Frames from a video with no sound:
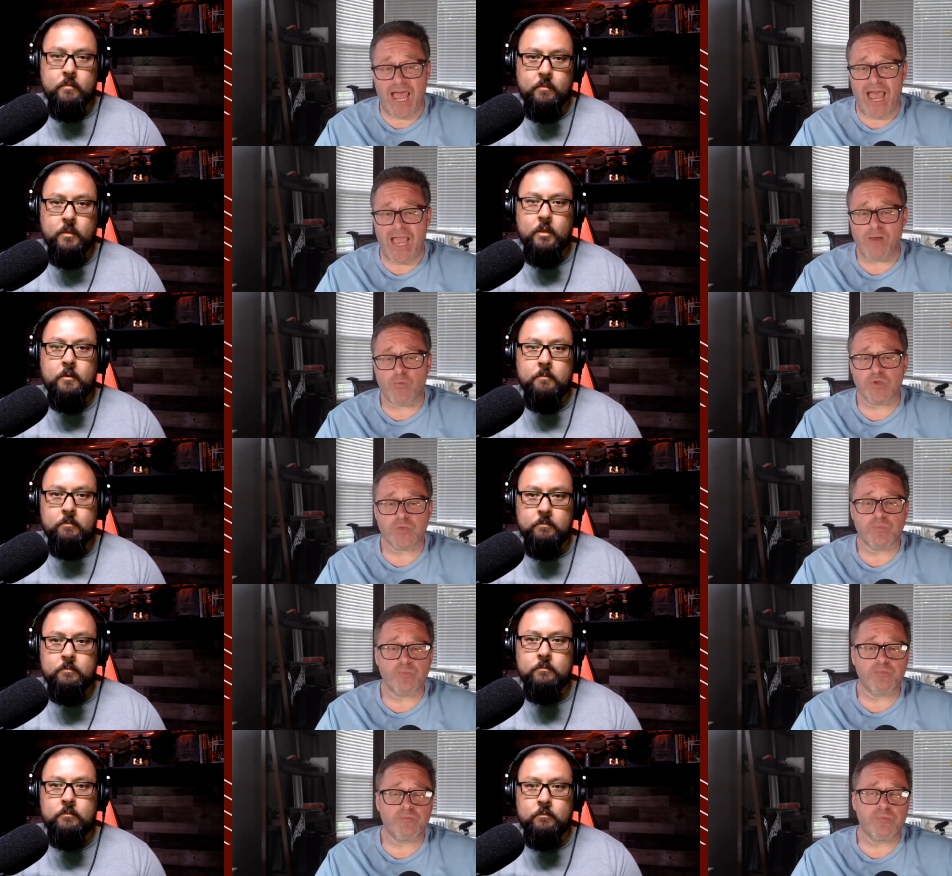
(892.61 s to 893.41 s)
Speaker 1: I was
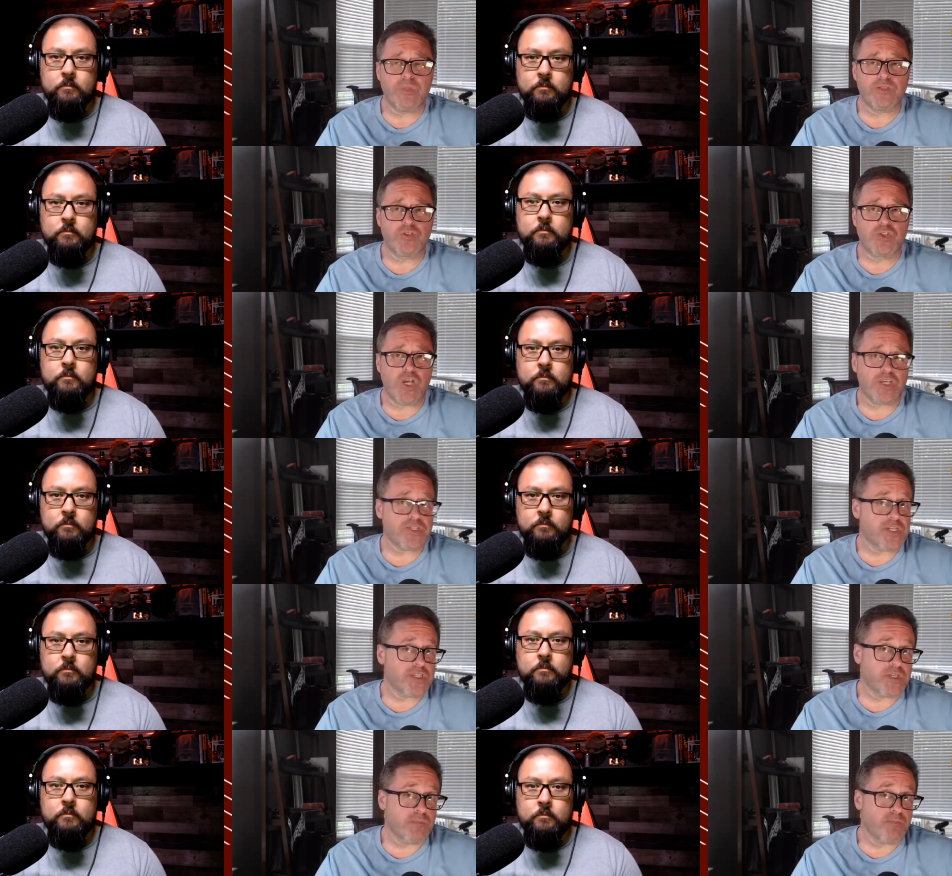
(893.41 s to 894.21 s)

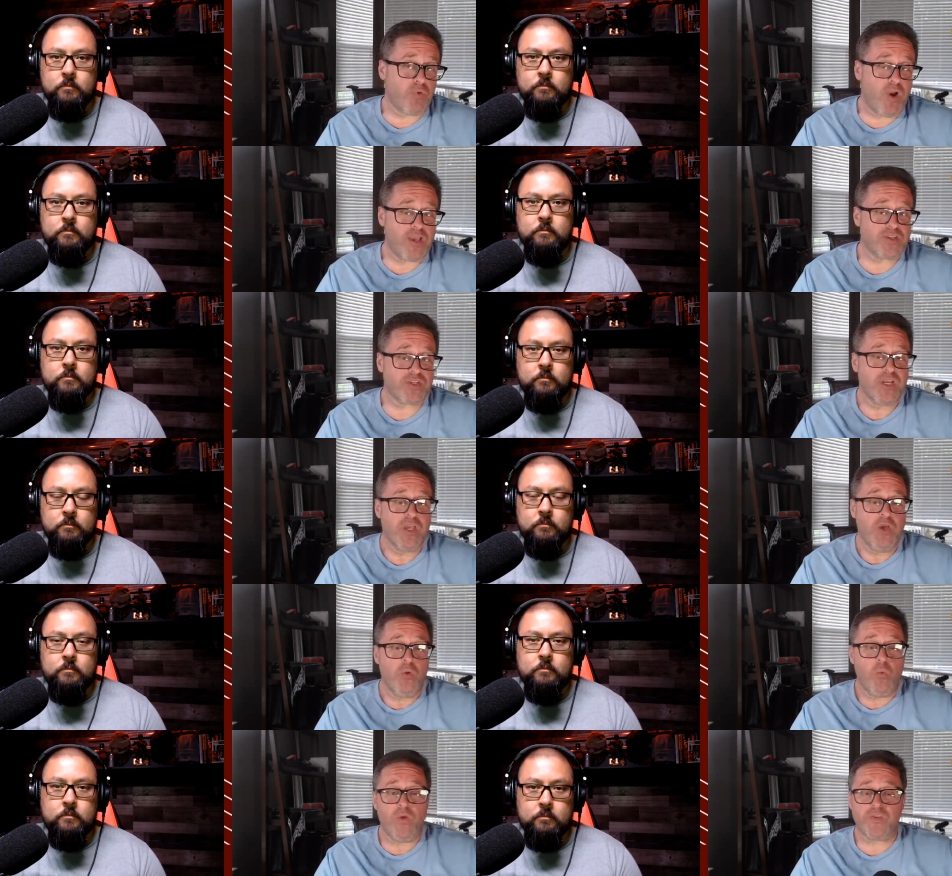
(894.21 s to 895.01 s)
just as impressed
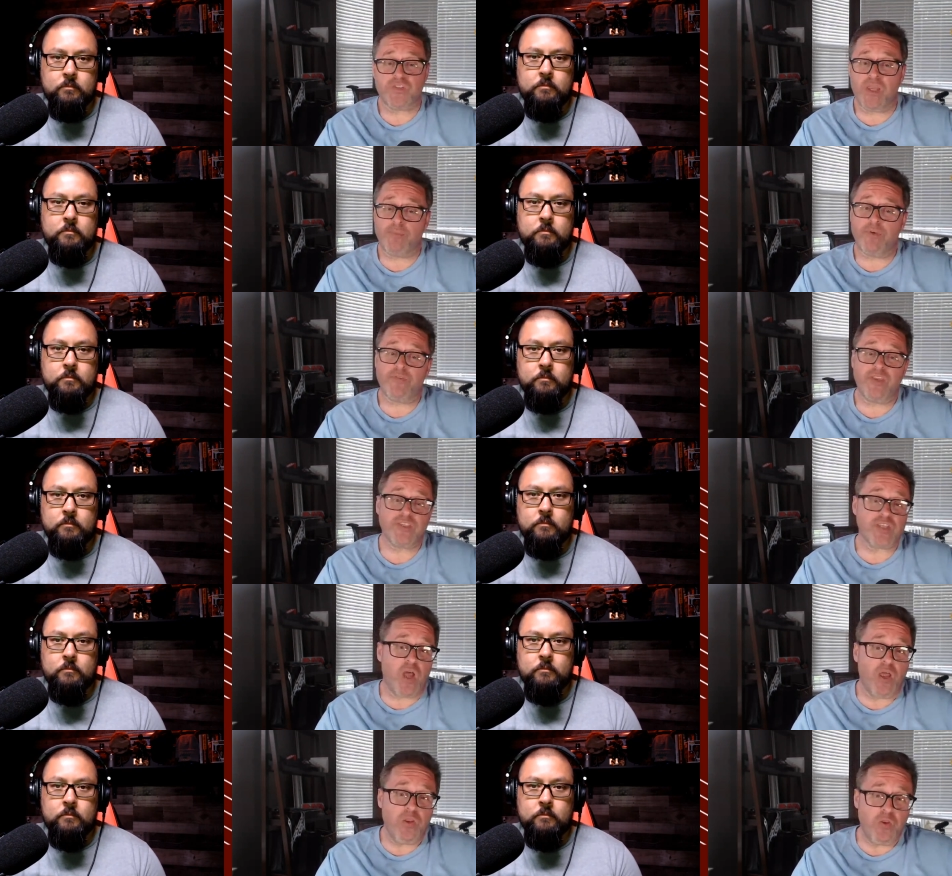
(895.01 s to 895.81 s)
with some of
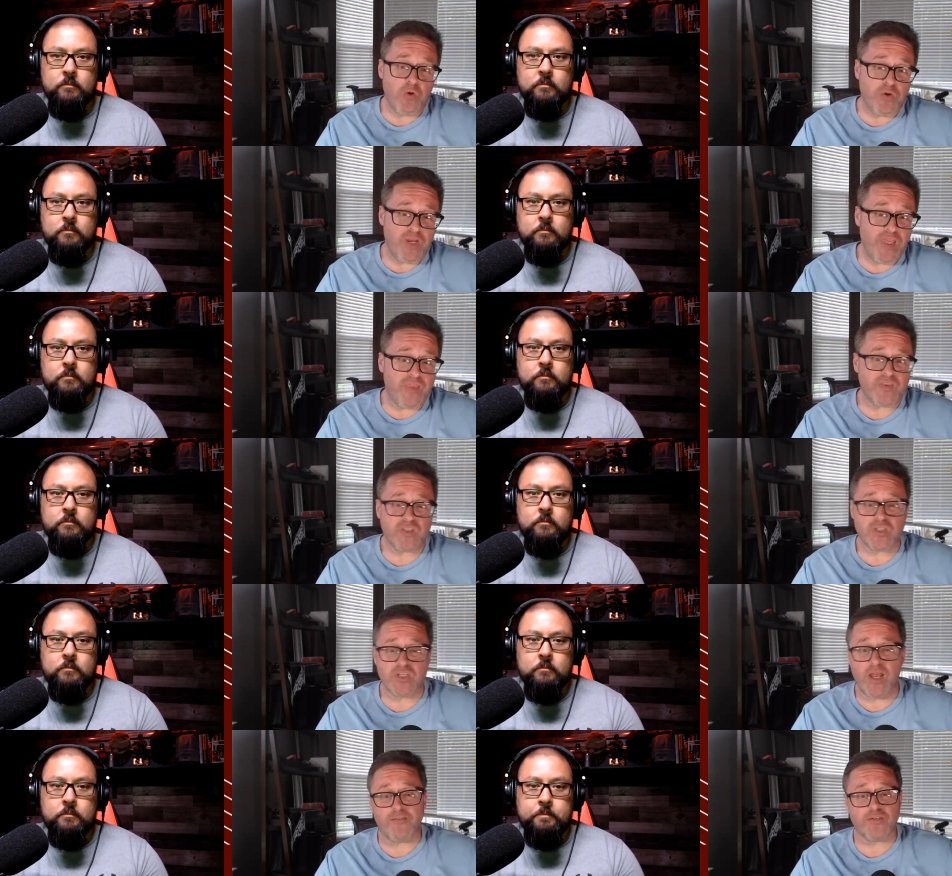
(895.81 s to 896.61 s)
his underneath
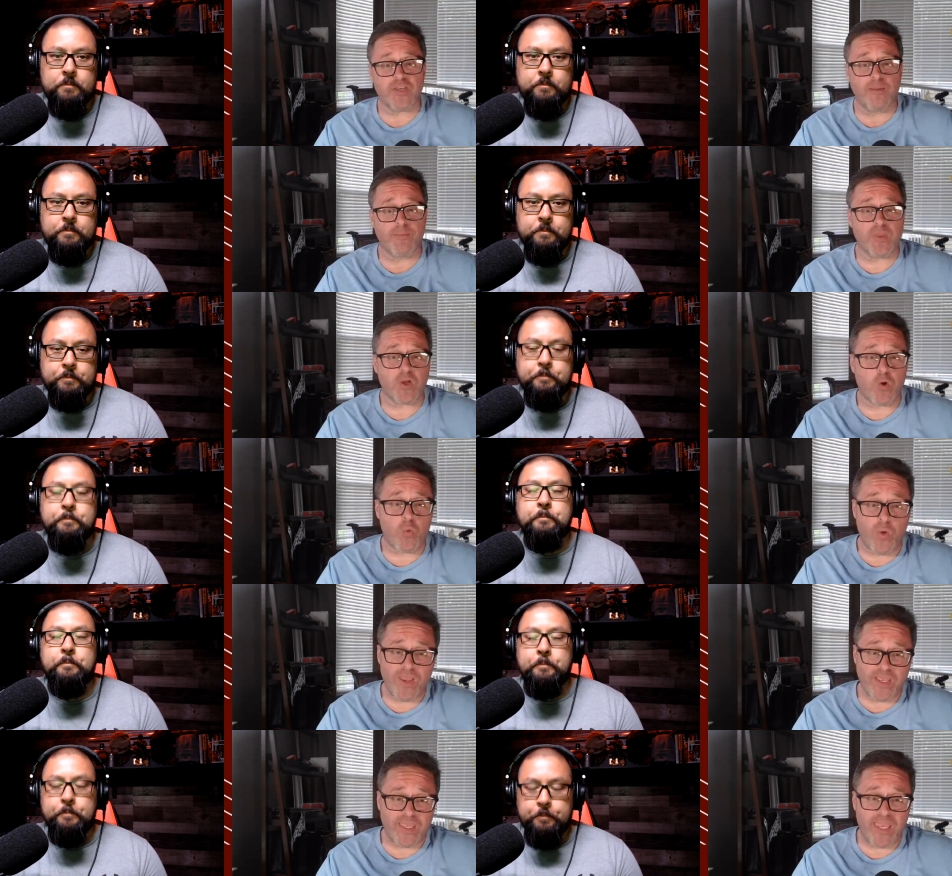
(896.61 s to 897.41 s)
stuff, some of the mm-hmm.
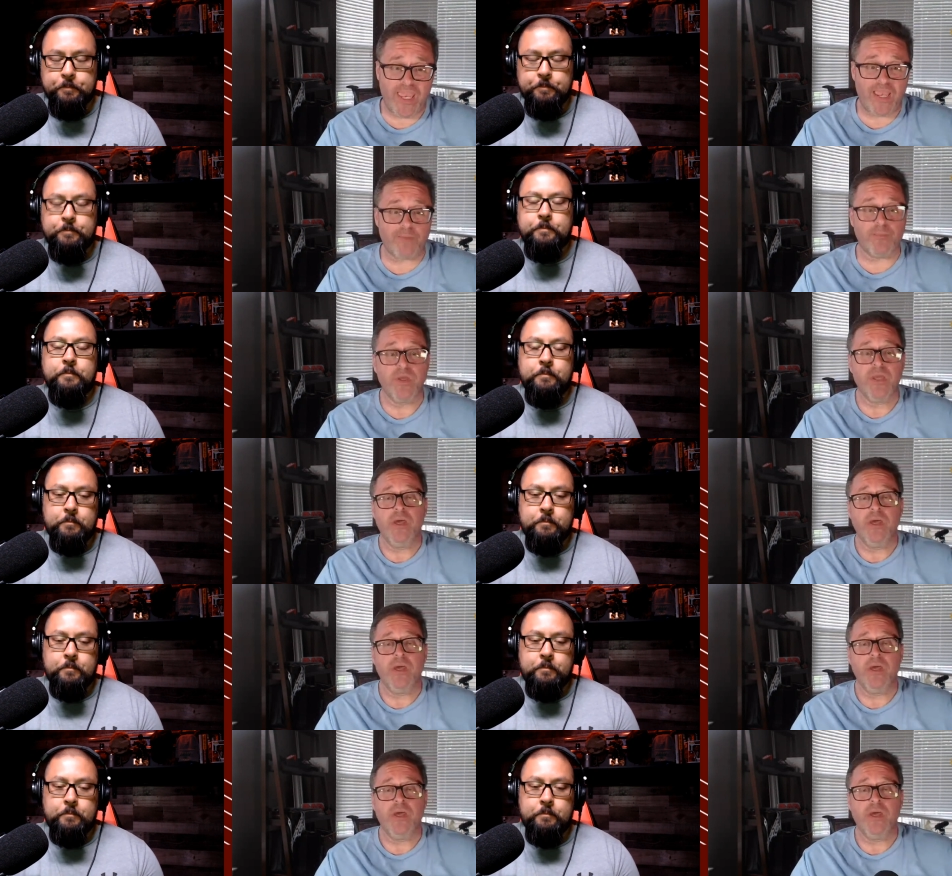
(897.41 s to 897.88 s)
quick game.